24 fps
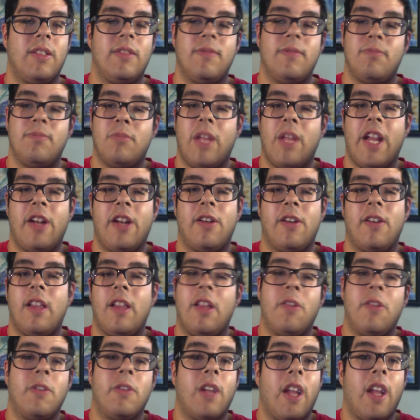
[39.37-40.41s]
played her
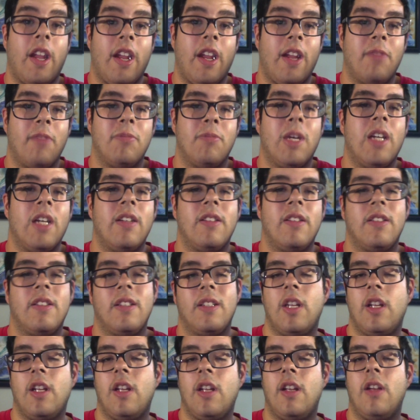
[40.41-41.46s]
little game.
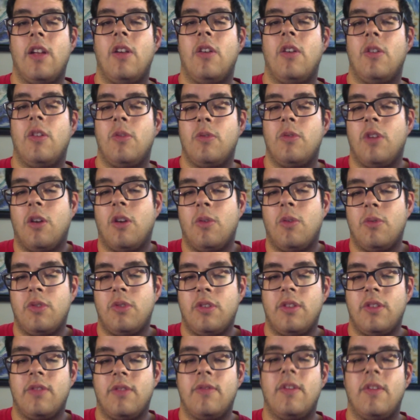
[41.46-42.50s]
Who knows?
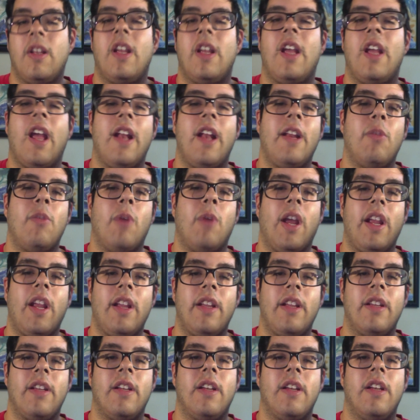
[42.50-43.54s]
Anyway,
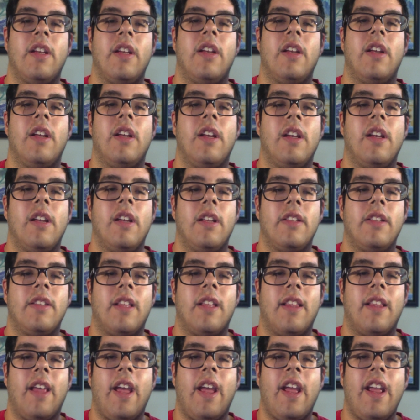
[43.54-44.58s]

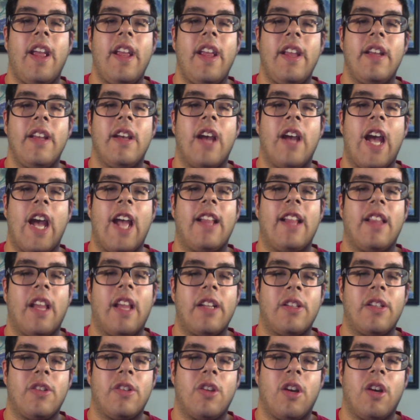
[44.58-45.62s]
today, I'd
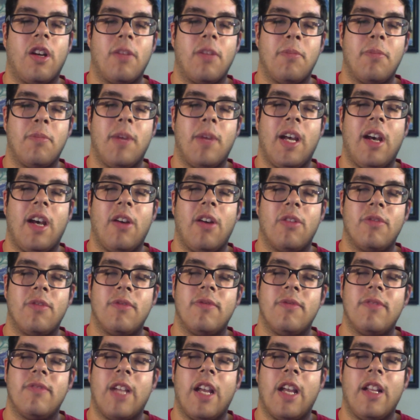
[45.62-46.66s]
like to talk about
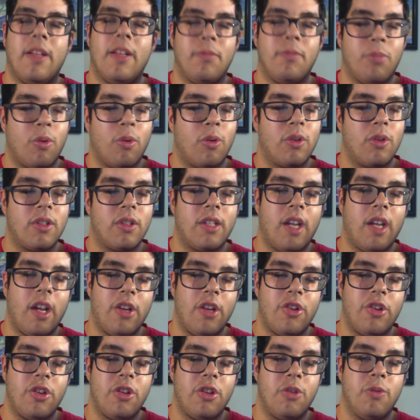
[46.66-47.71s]
an important
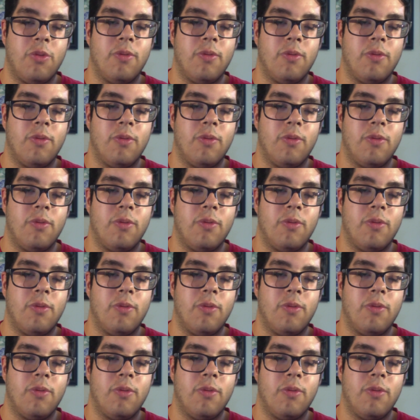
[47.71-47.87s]
issue,